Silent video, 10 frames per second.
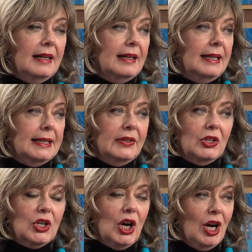Uh, the
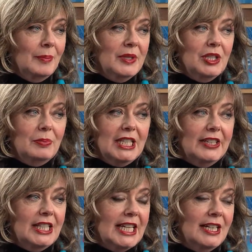calmness, but
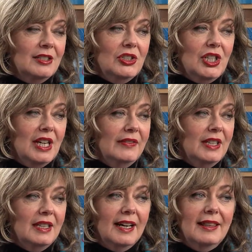yet the energy of
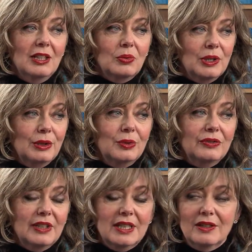it, I think really
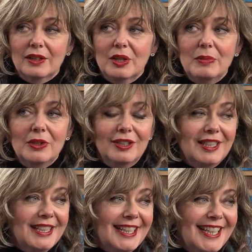reflects our community.